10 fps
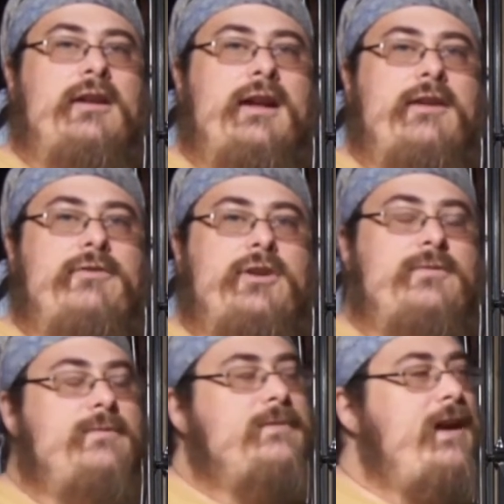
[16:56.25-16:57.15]
If
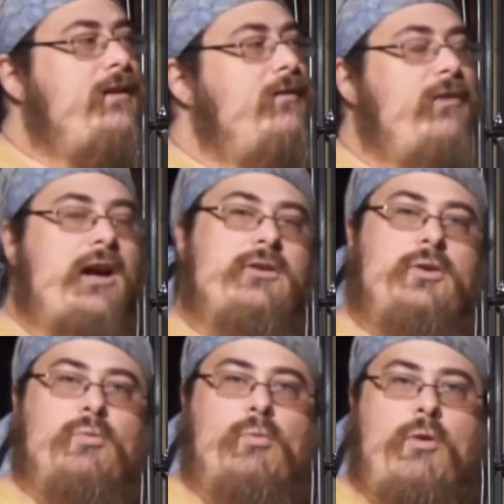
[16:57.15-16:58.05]
you take the
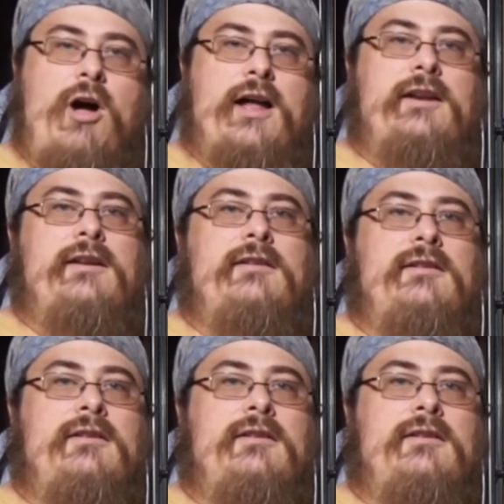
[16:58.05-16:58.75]
value 1,